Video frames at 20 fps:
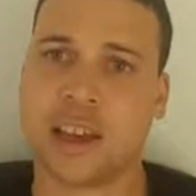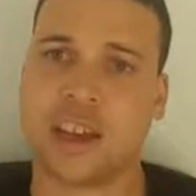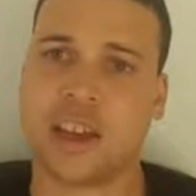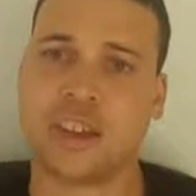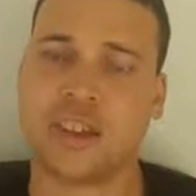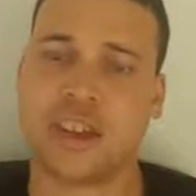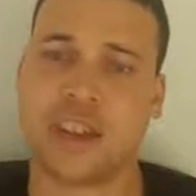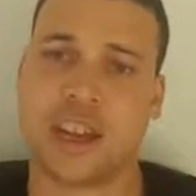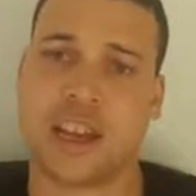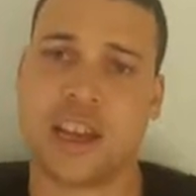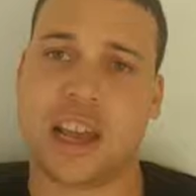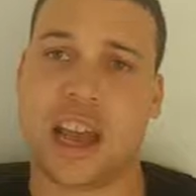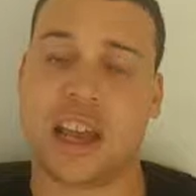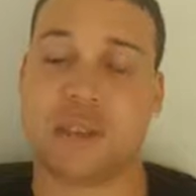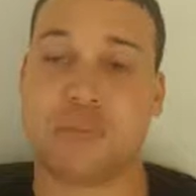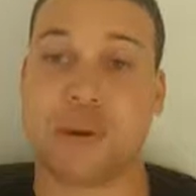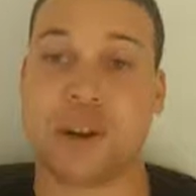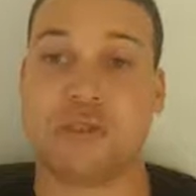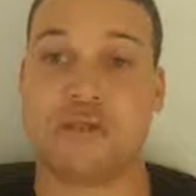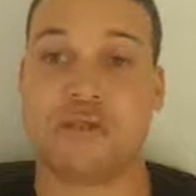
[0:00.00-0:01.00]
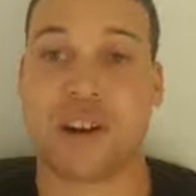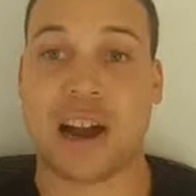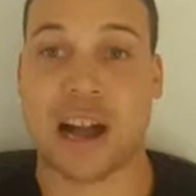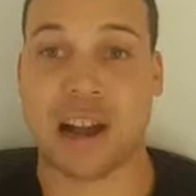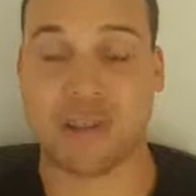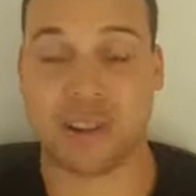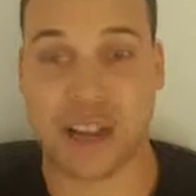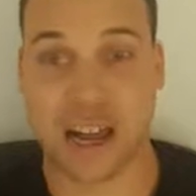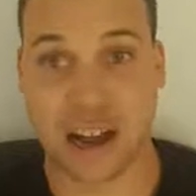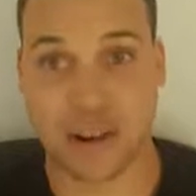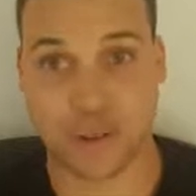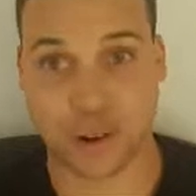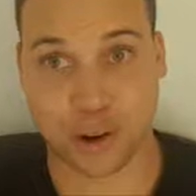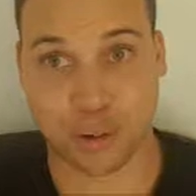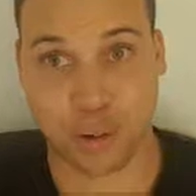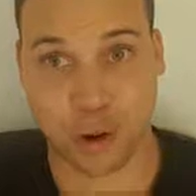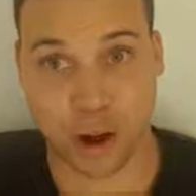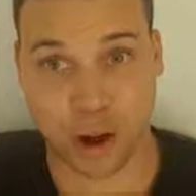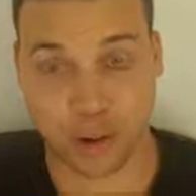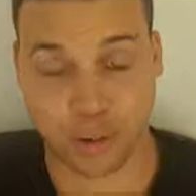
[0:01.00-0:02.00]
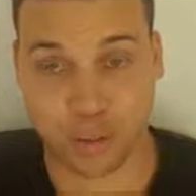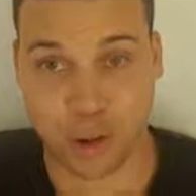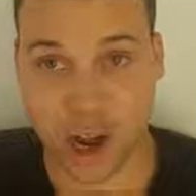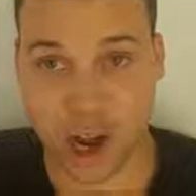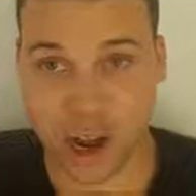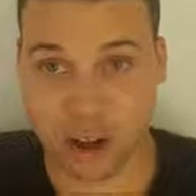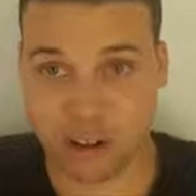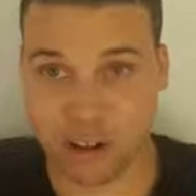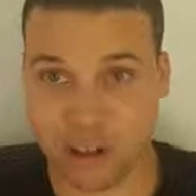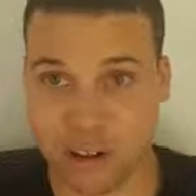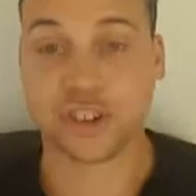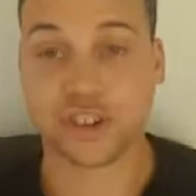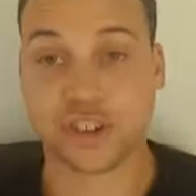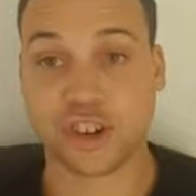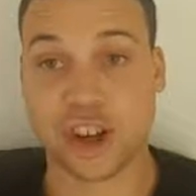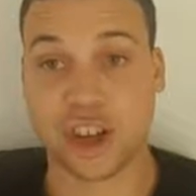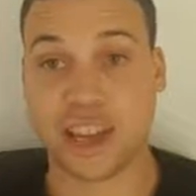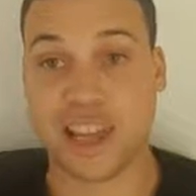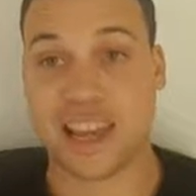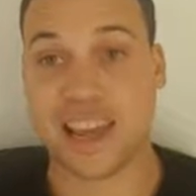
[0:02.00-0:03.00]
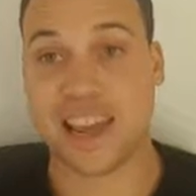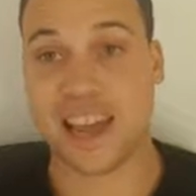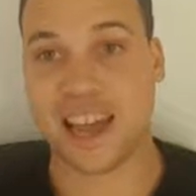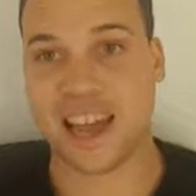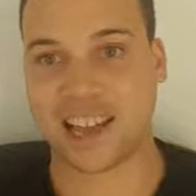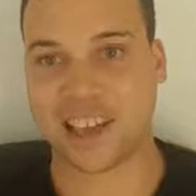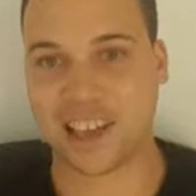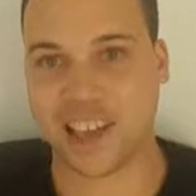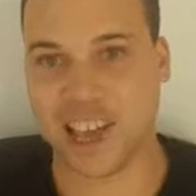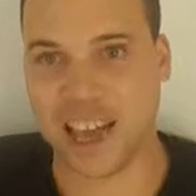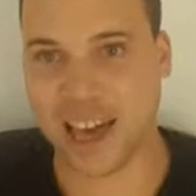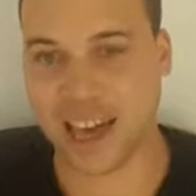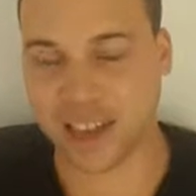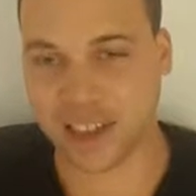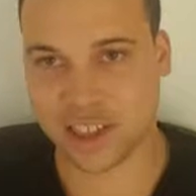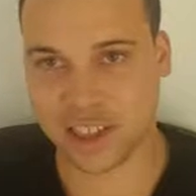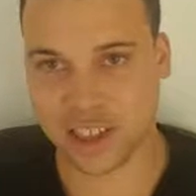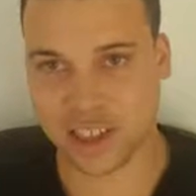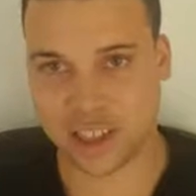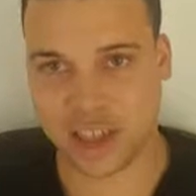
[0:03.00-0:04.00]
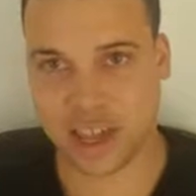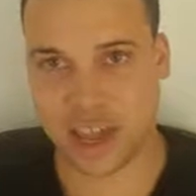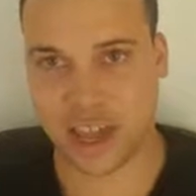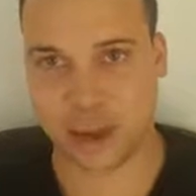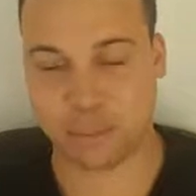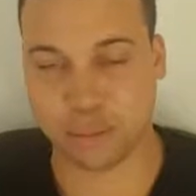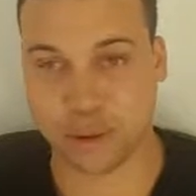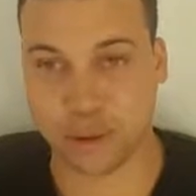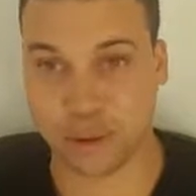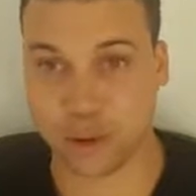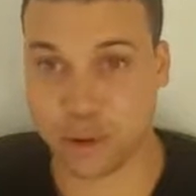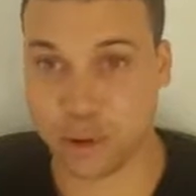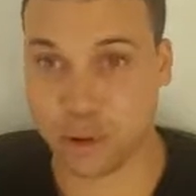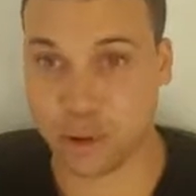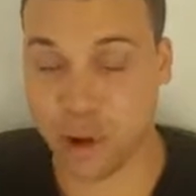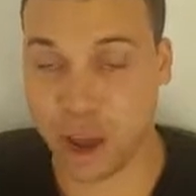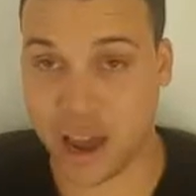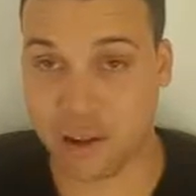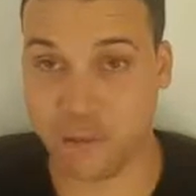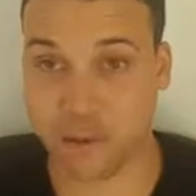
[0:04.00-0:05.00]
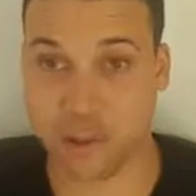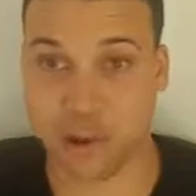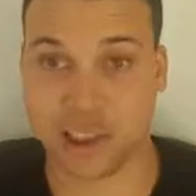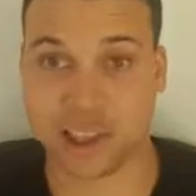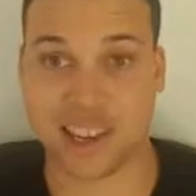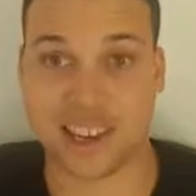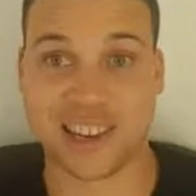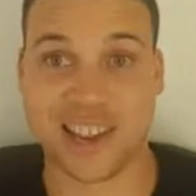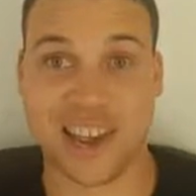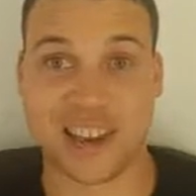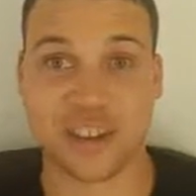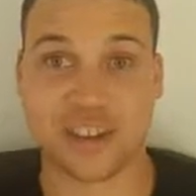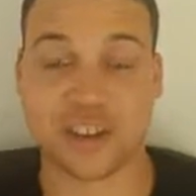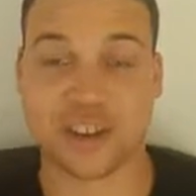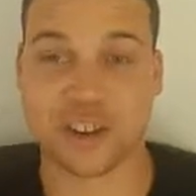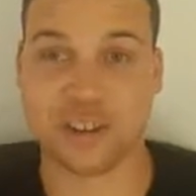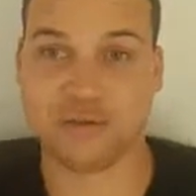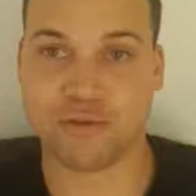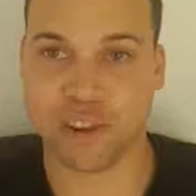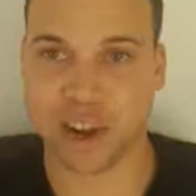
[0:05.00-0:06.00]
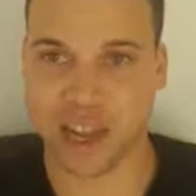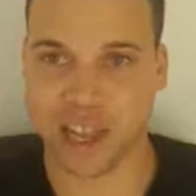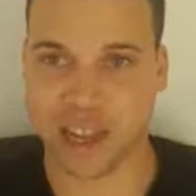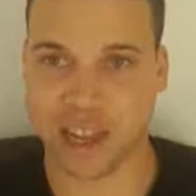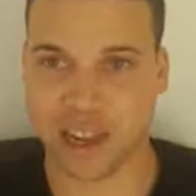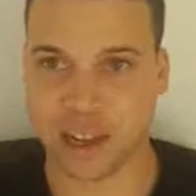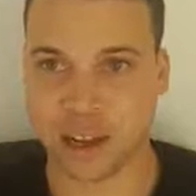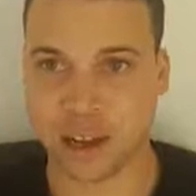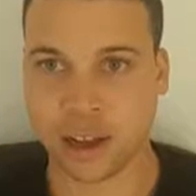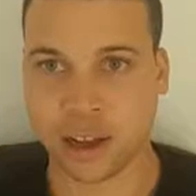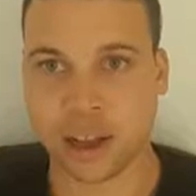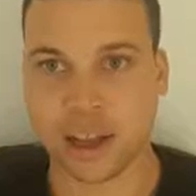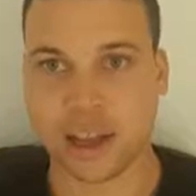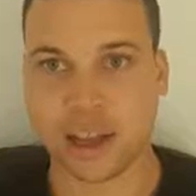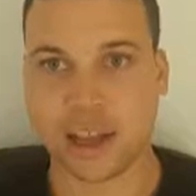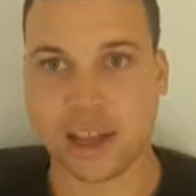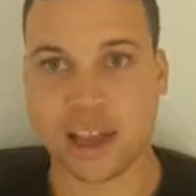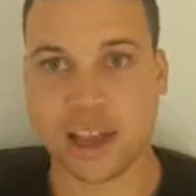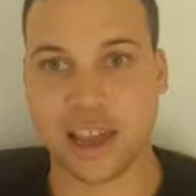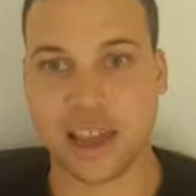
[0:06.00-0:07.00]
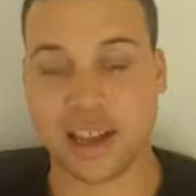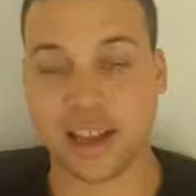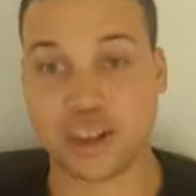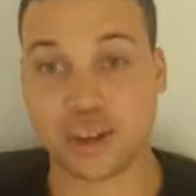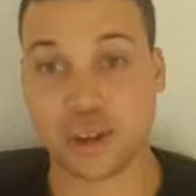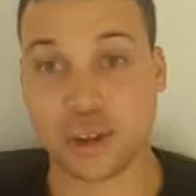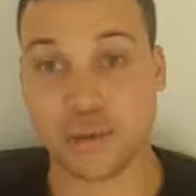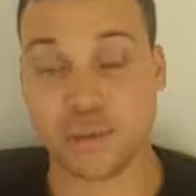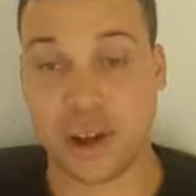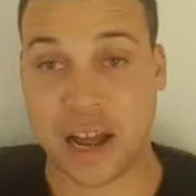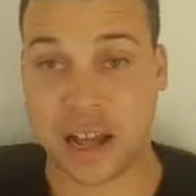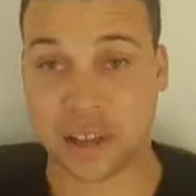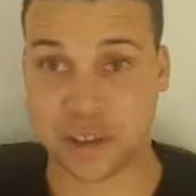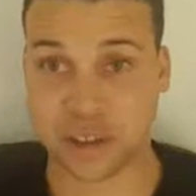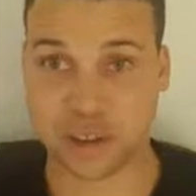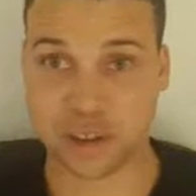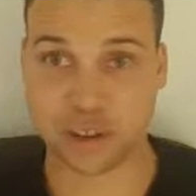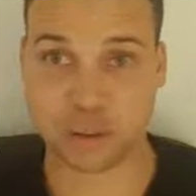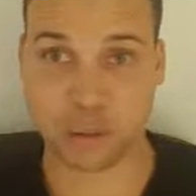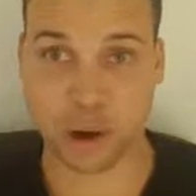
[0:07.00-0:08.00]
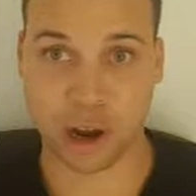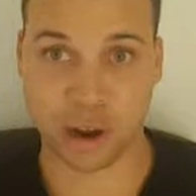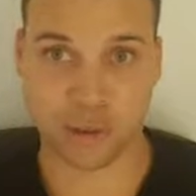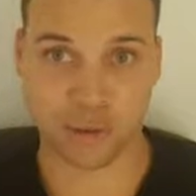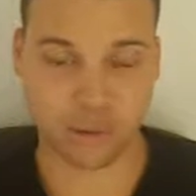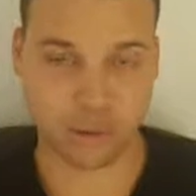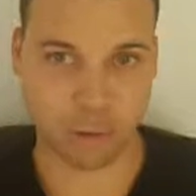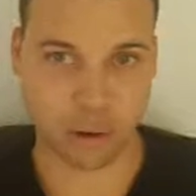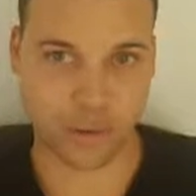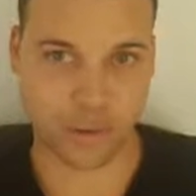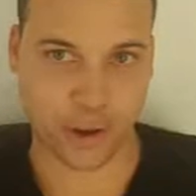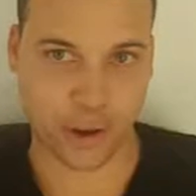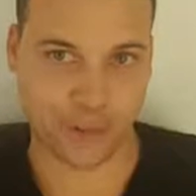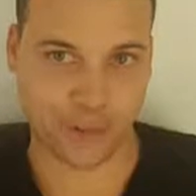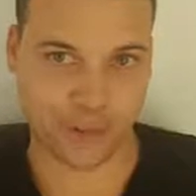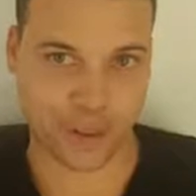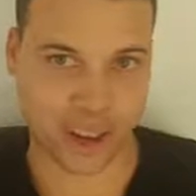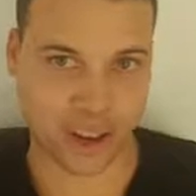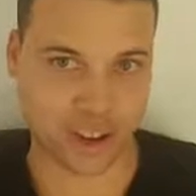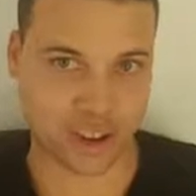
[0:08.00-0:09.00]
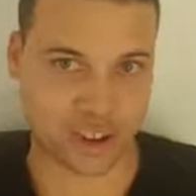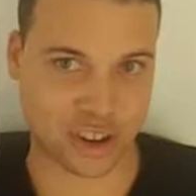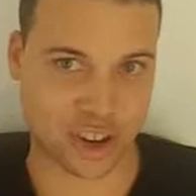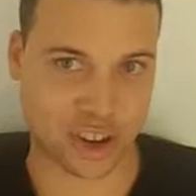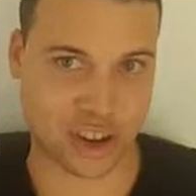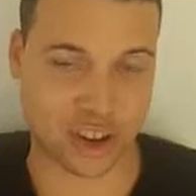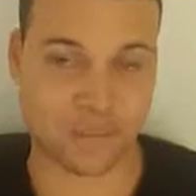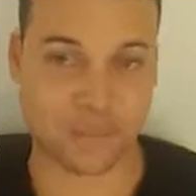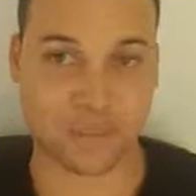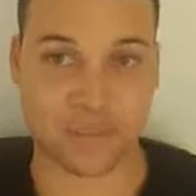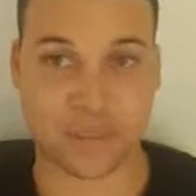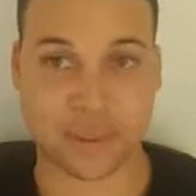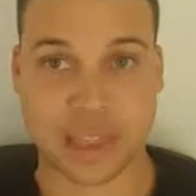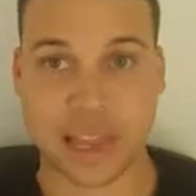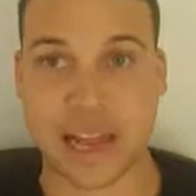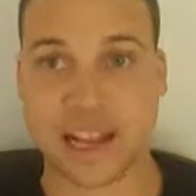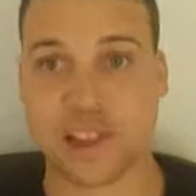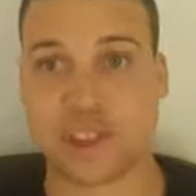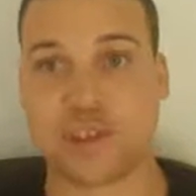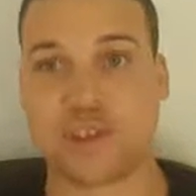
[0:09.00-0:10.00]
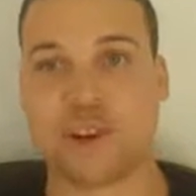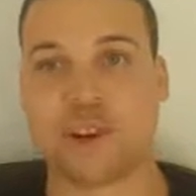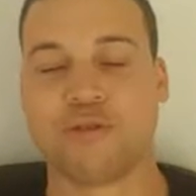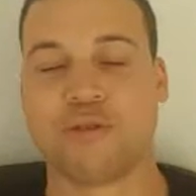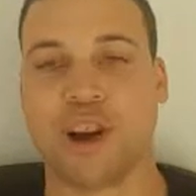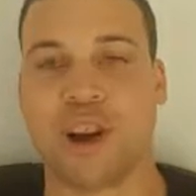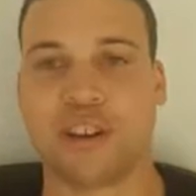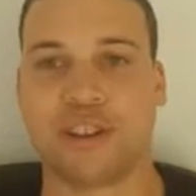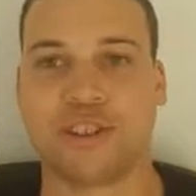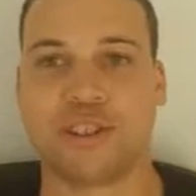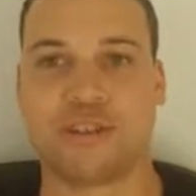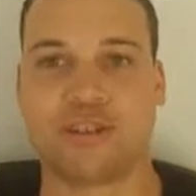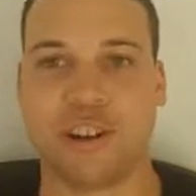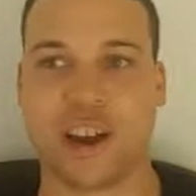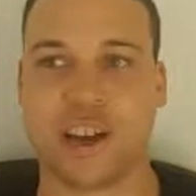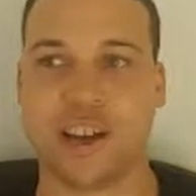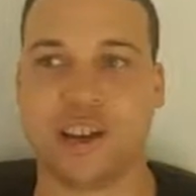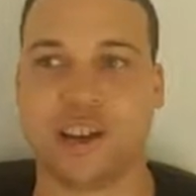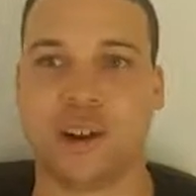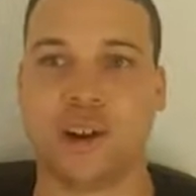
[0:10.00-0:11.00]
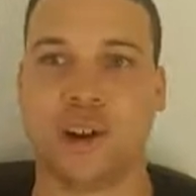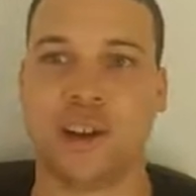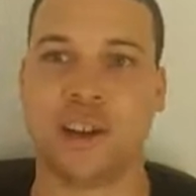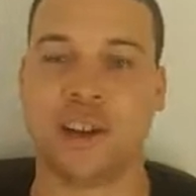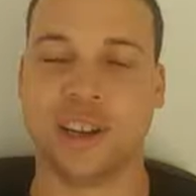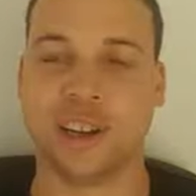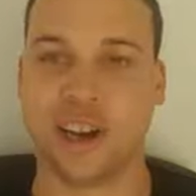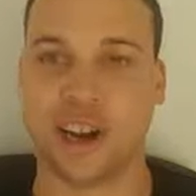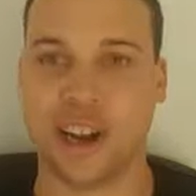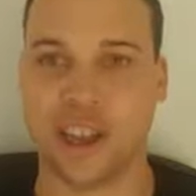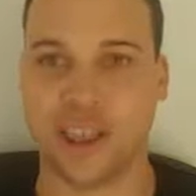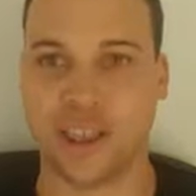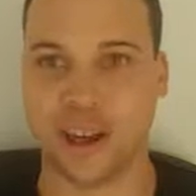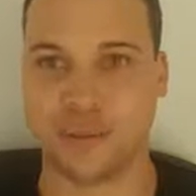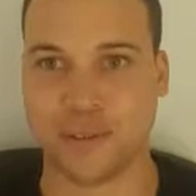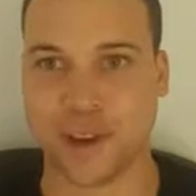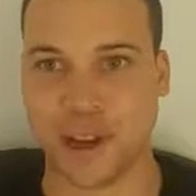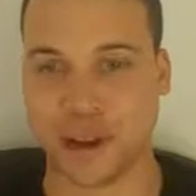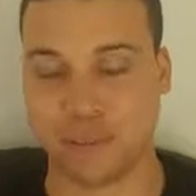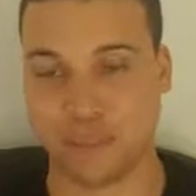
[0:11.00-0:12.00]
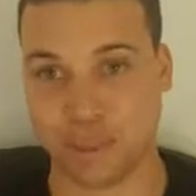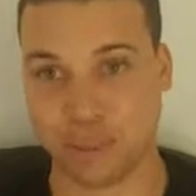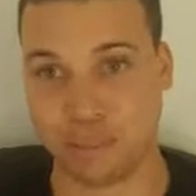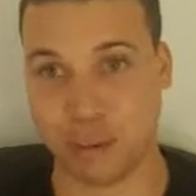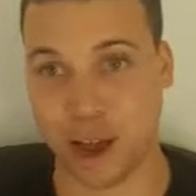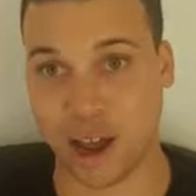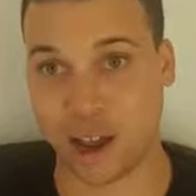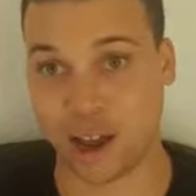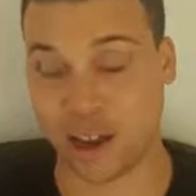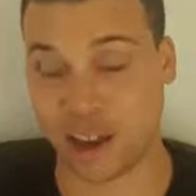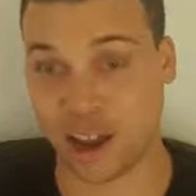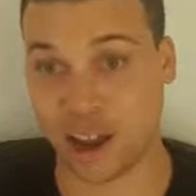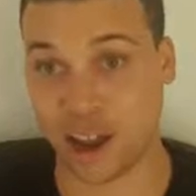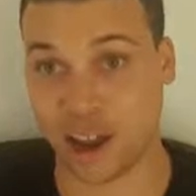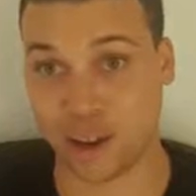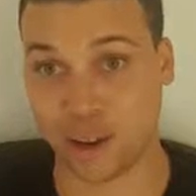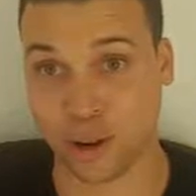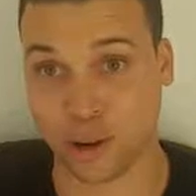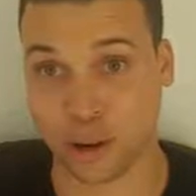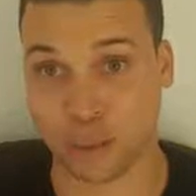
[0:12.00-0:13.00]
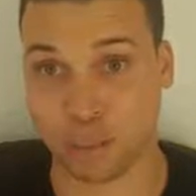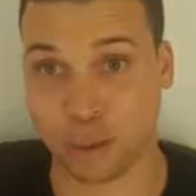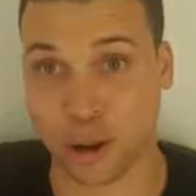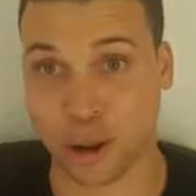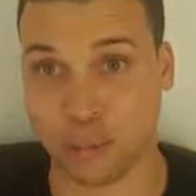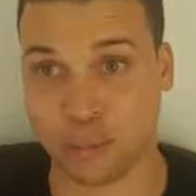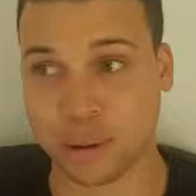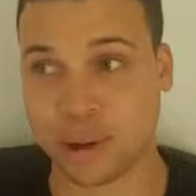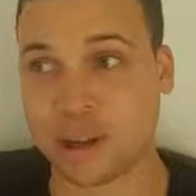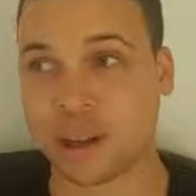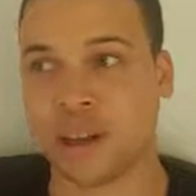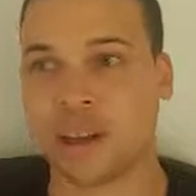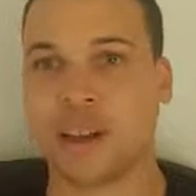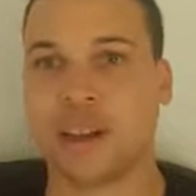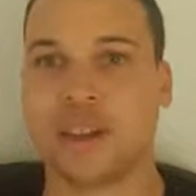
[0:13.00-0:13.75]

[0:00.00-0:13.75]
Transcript: She has been around now for quite a while. Charli XCX came to everyone's attention, really, in 2012 with her feature and songwriting credit on I Love It by Icona Pop.